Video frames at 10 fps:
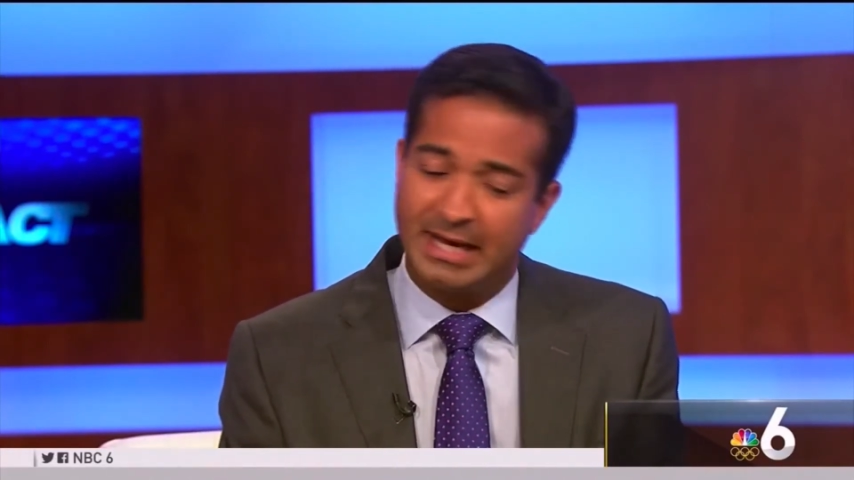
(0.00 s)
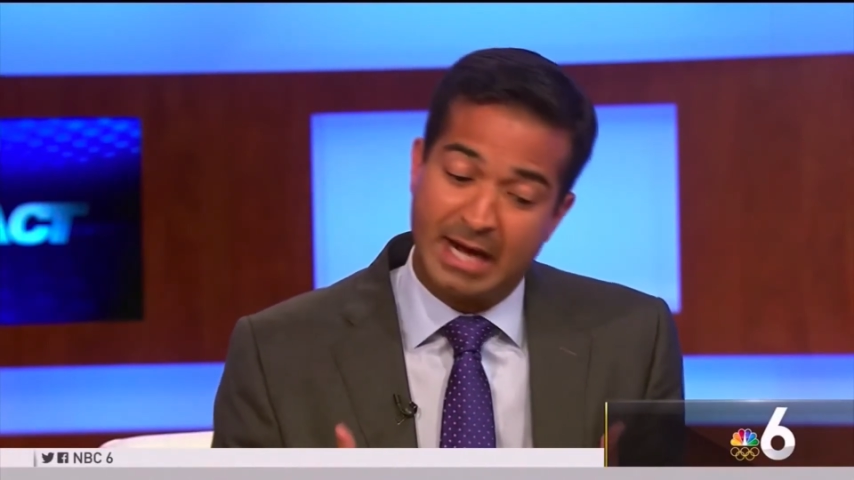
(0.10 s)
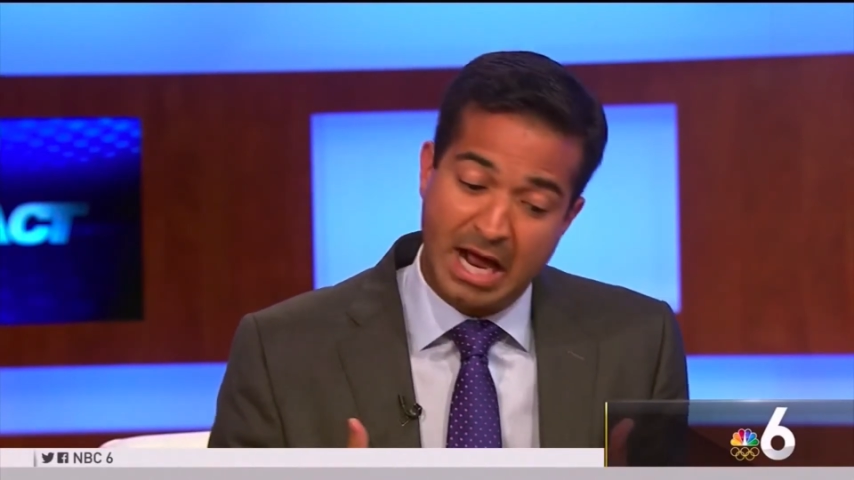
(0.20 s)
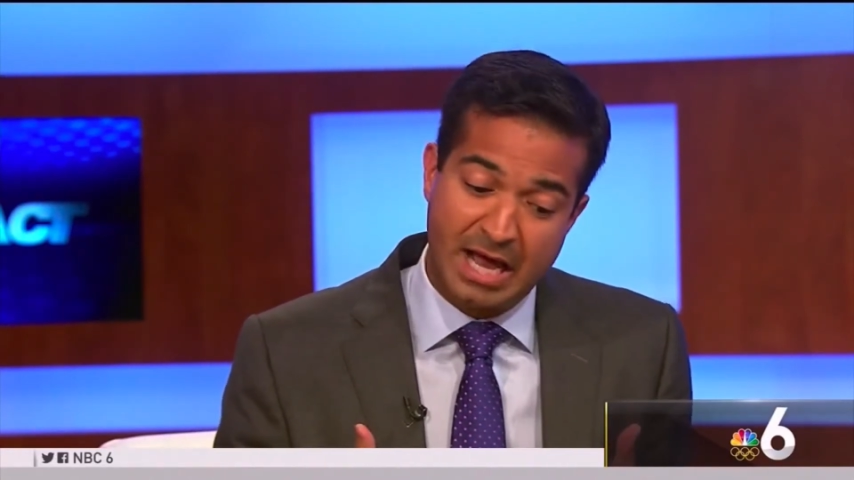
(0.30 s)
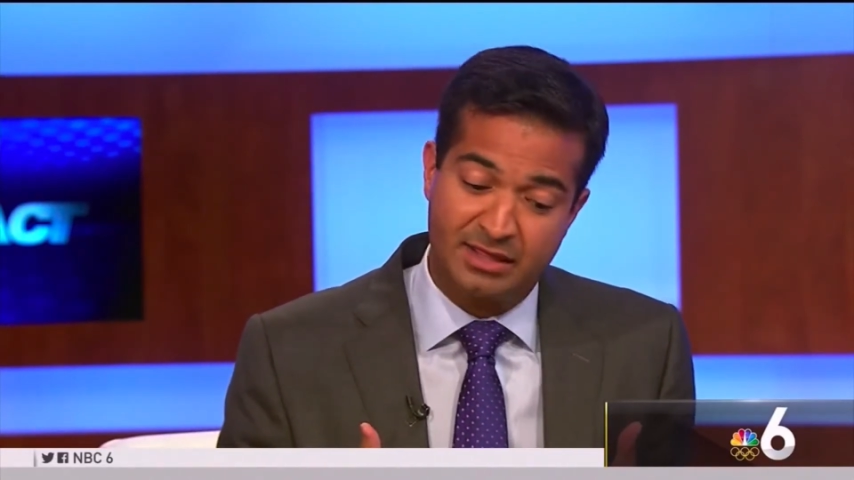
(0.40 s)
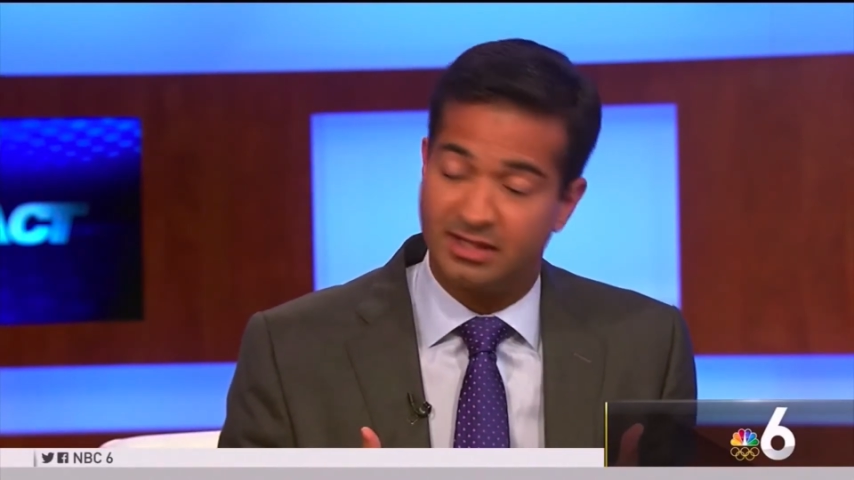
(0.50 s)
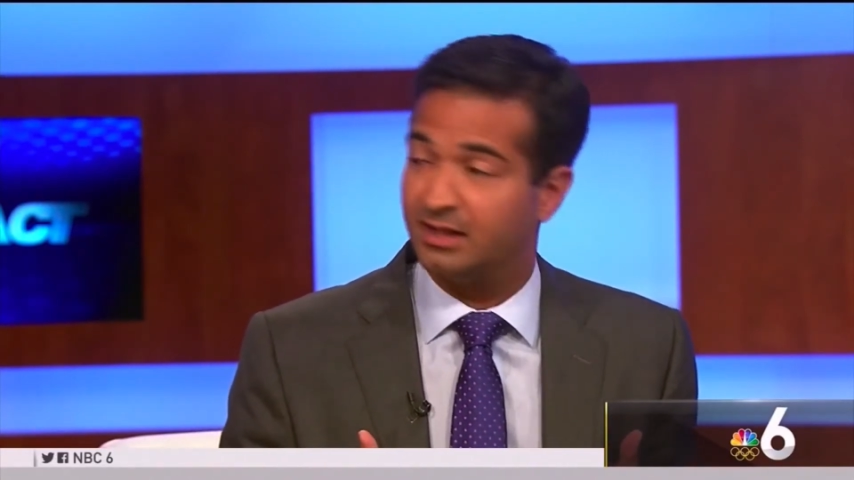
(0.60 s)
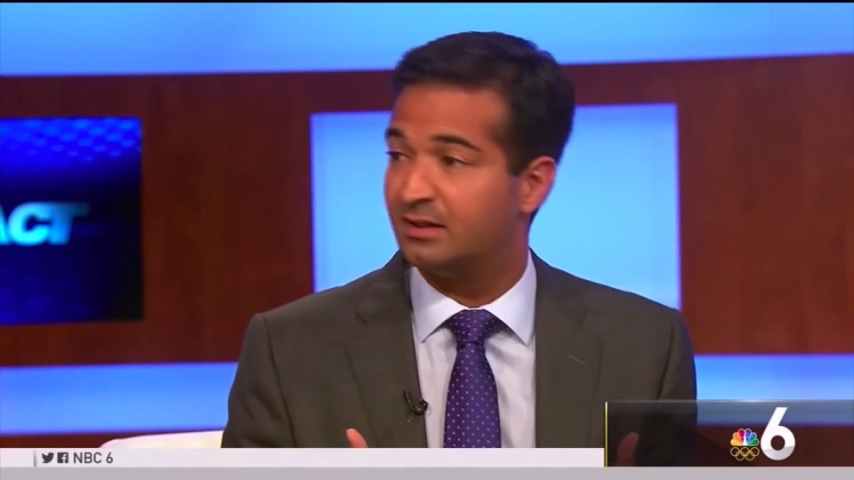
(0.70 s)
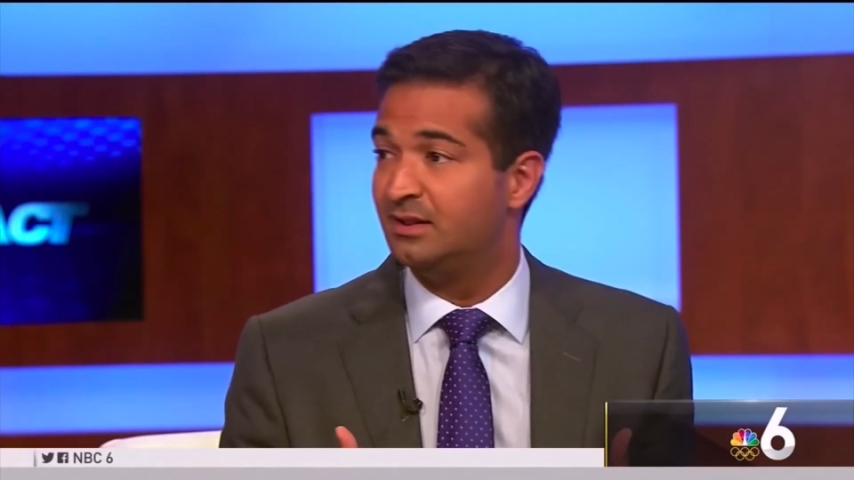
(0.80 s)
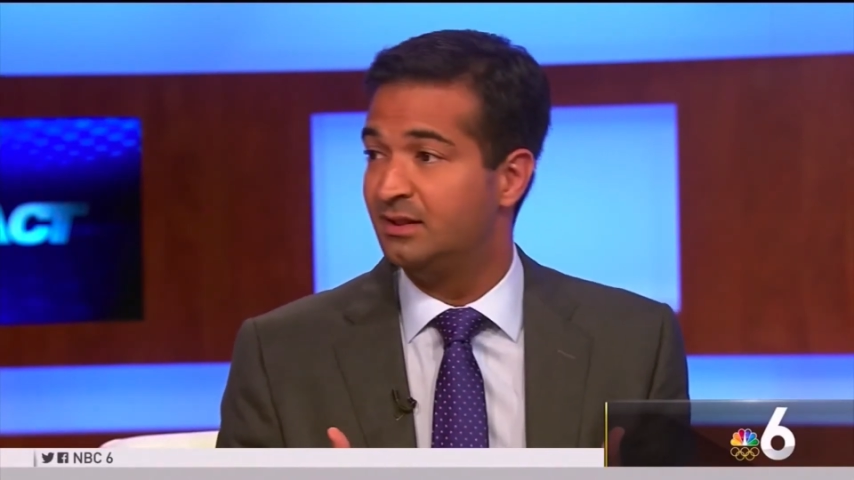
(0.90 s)
And I
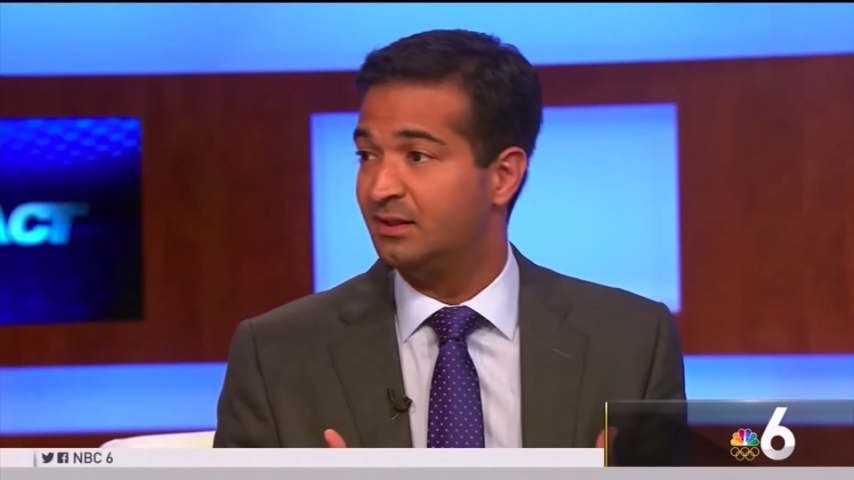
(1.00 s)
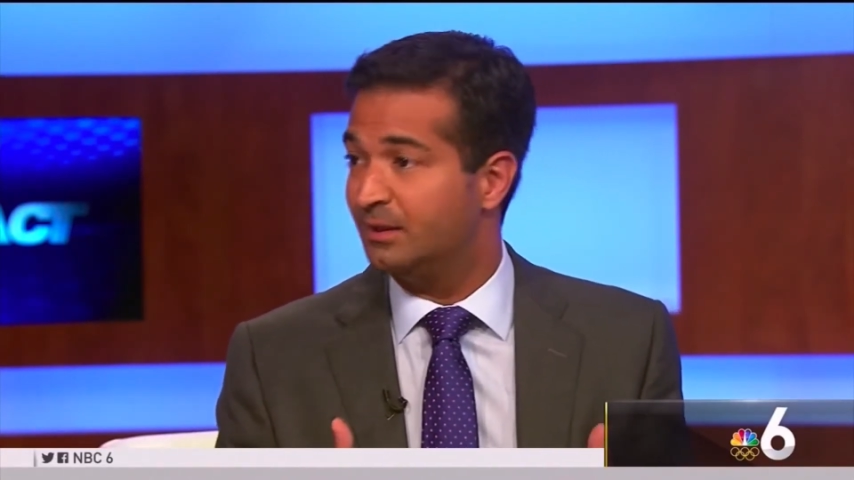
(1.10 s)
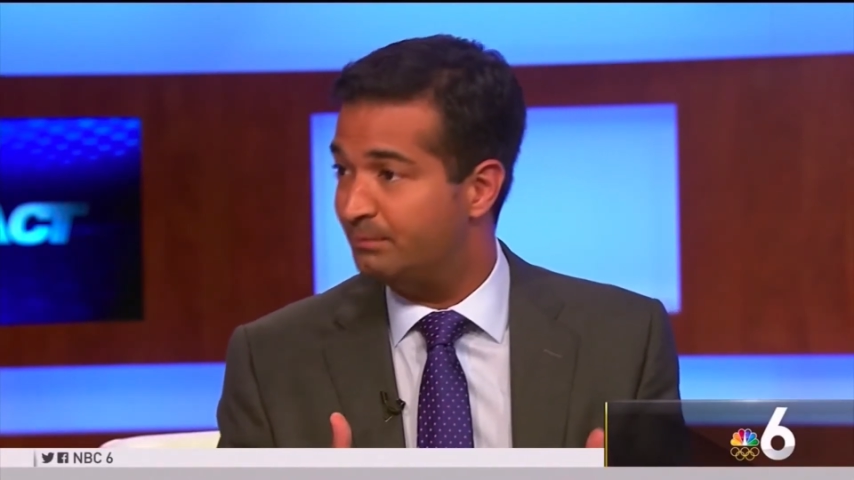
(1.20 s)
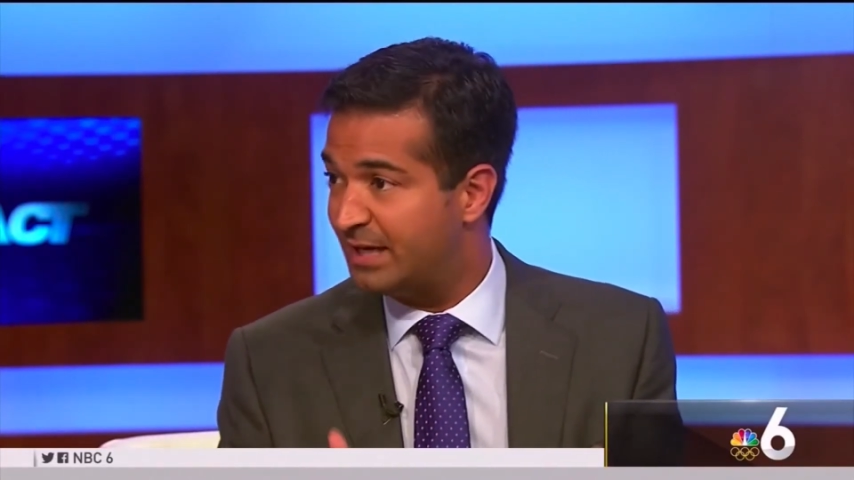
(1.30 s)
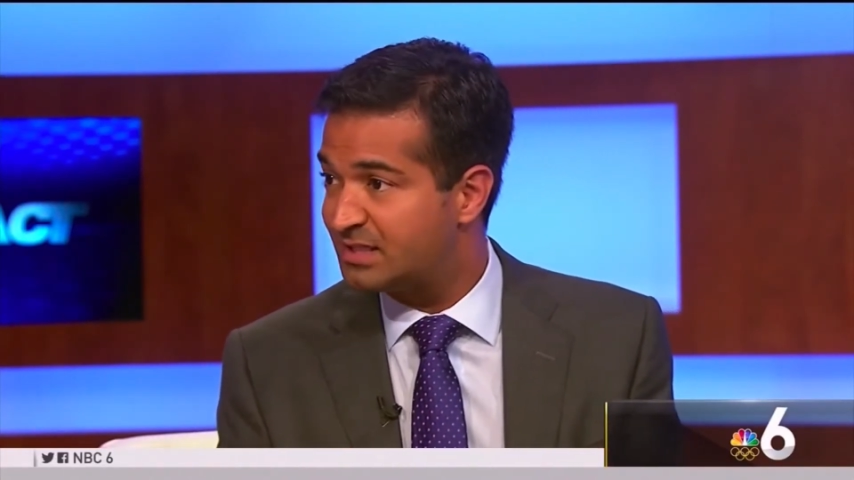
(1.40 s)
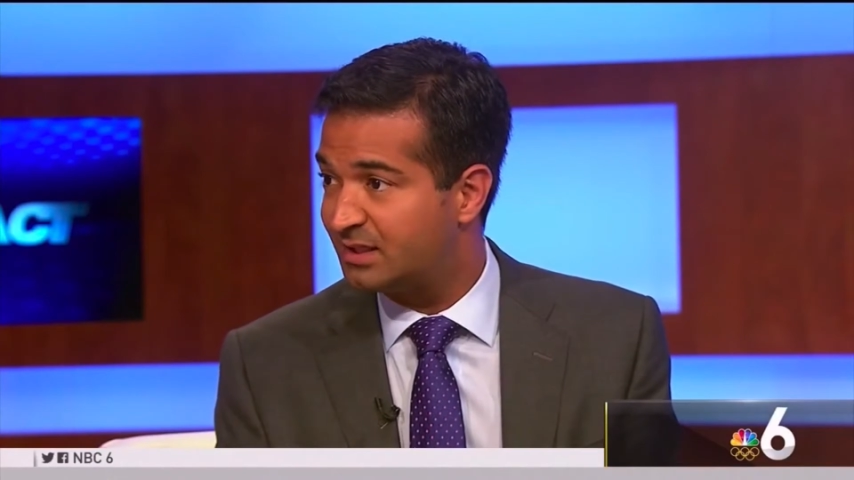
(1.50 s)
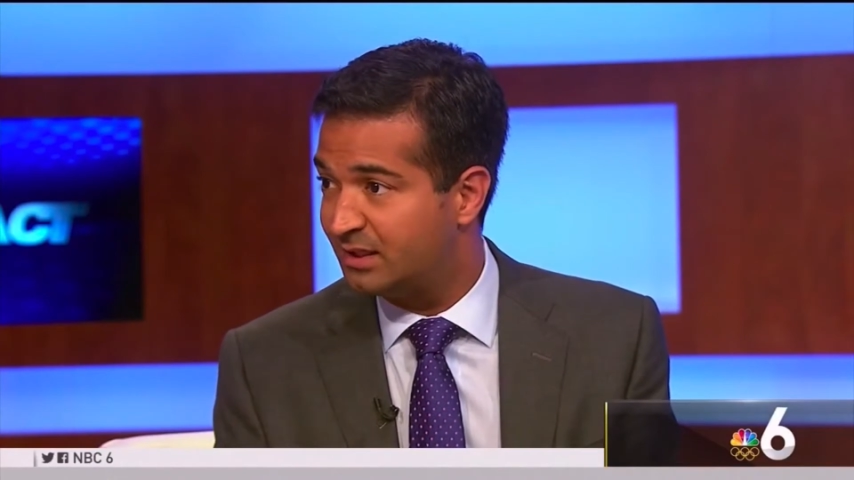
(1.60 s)
think the best